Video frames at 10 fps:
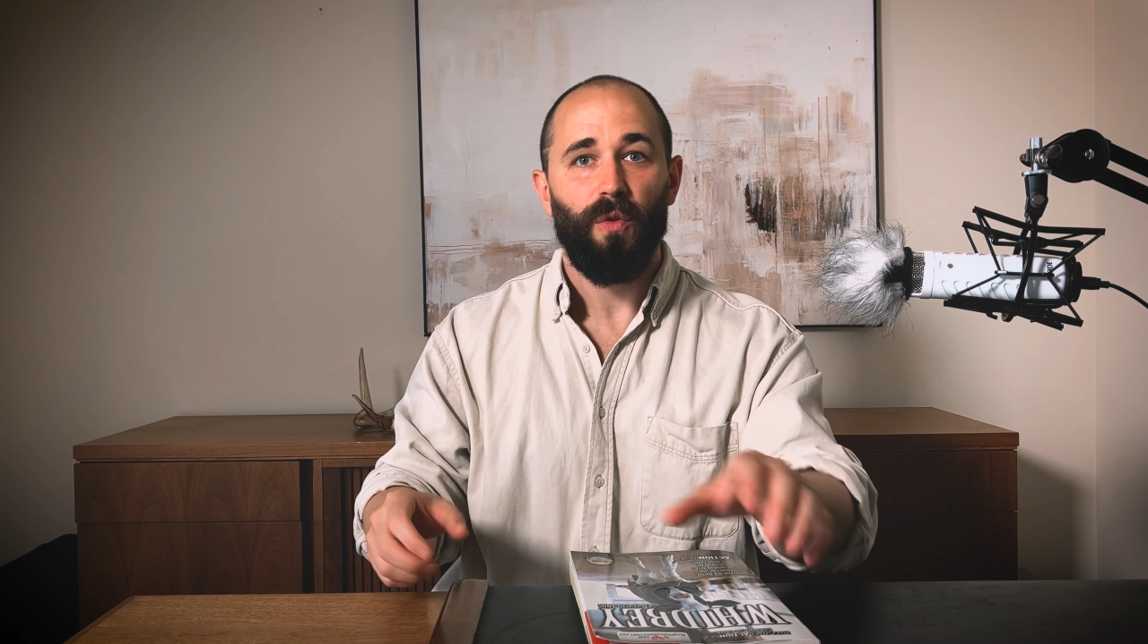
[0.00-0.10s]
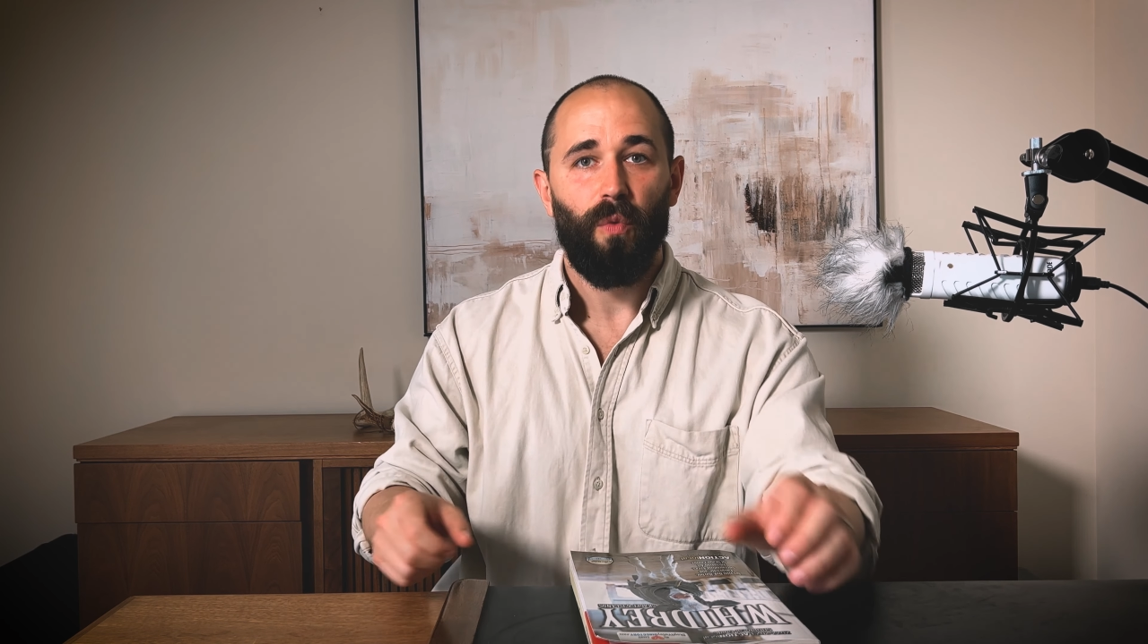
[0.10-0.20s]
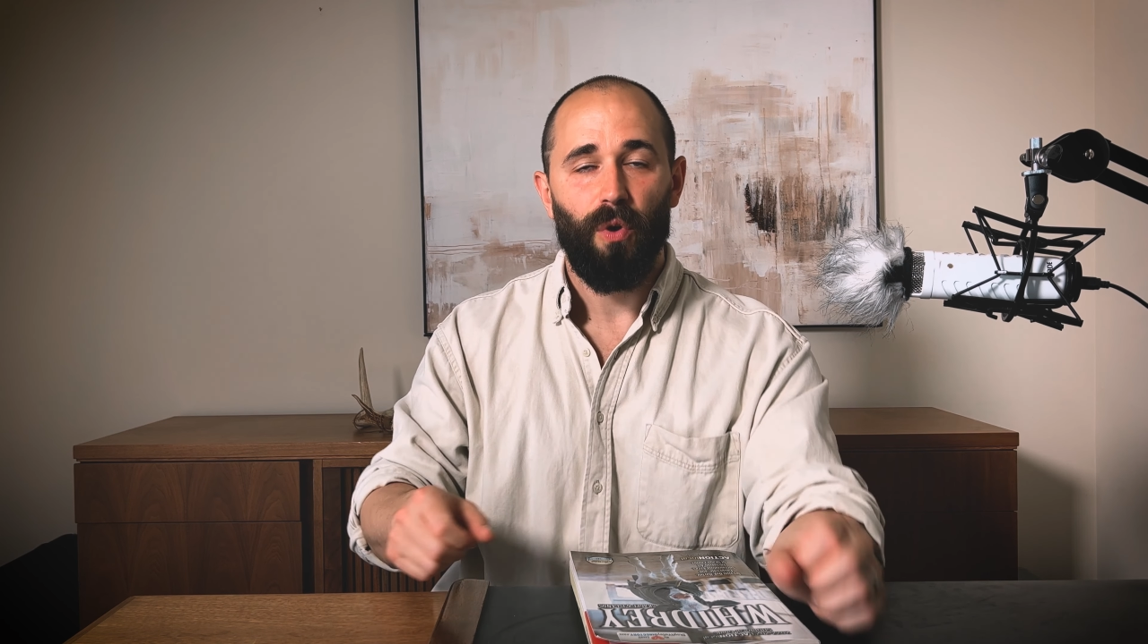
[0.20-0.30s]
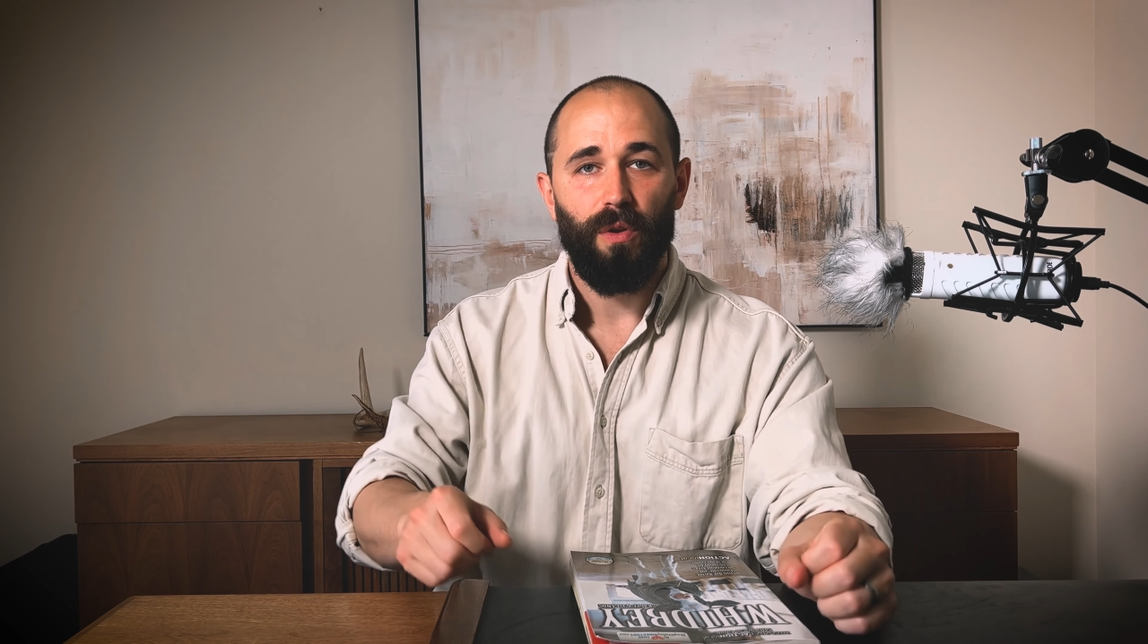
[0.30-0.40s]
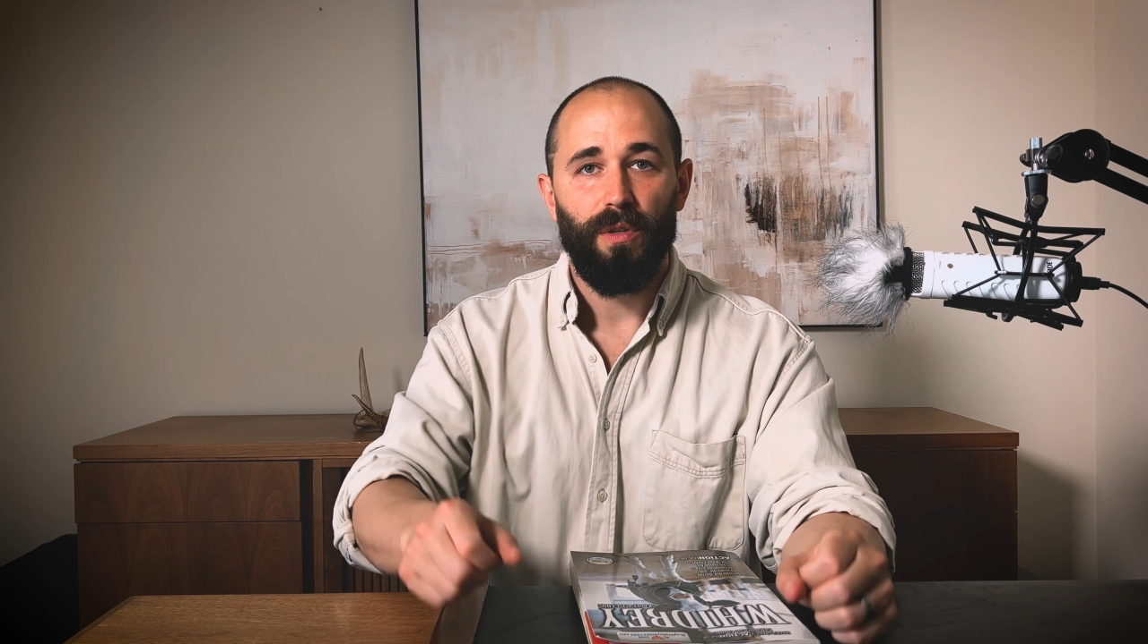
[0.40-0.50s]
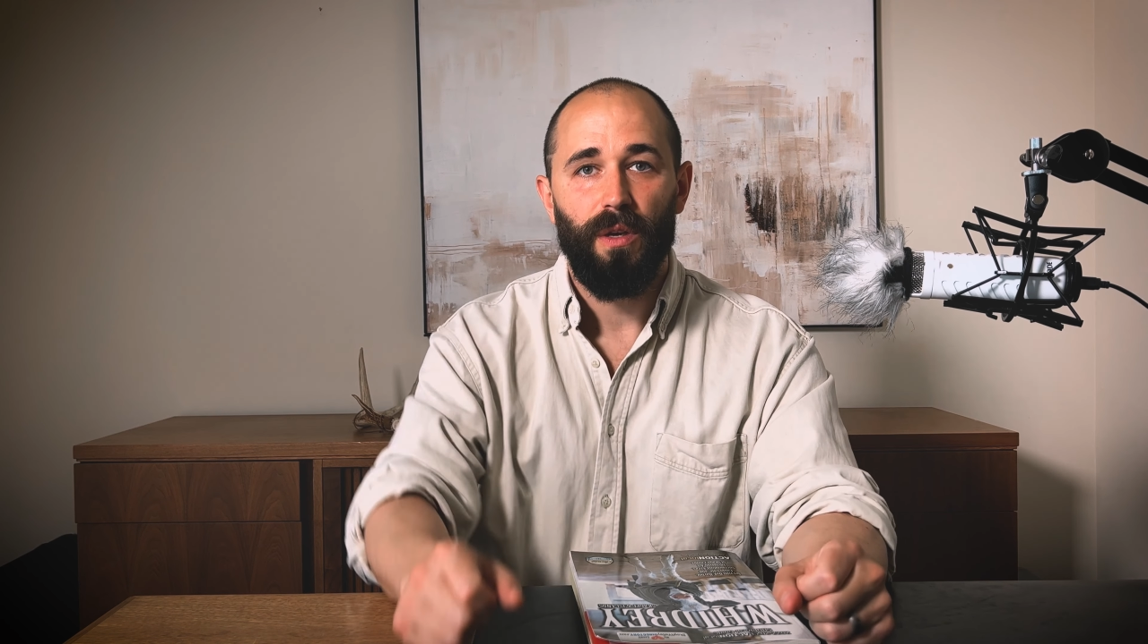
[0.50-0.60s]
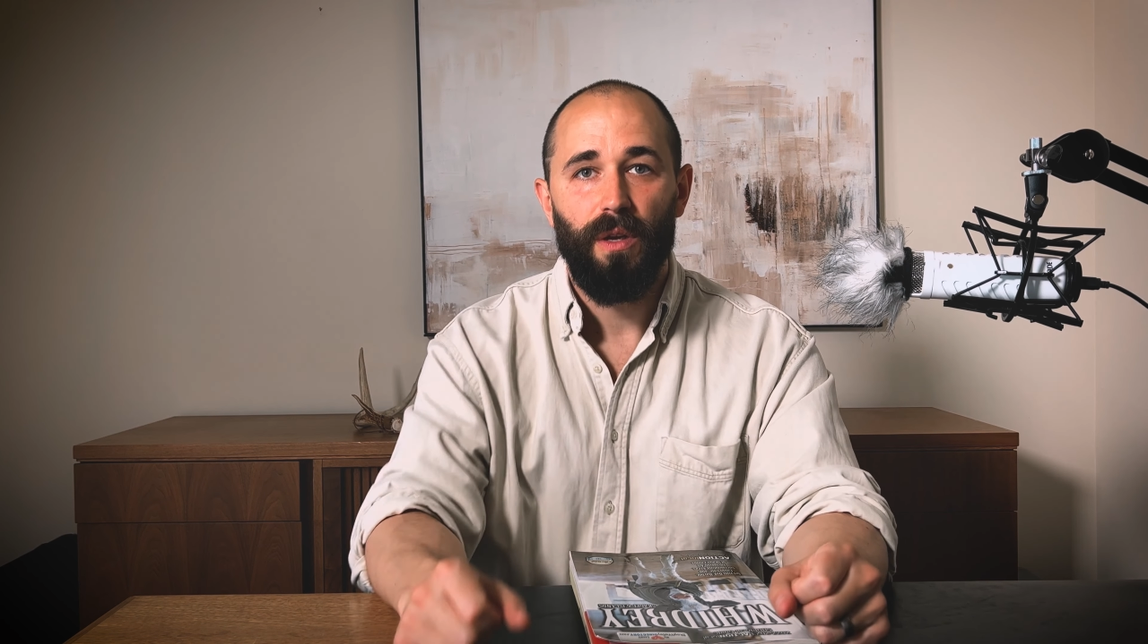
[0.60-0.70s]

world,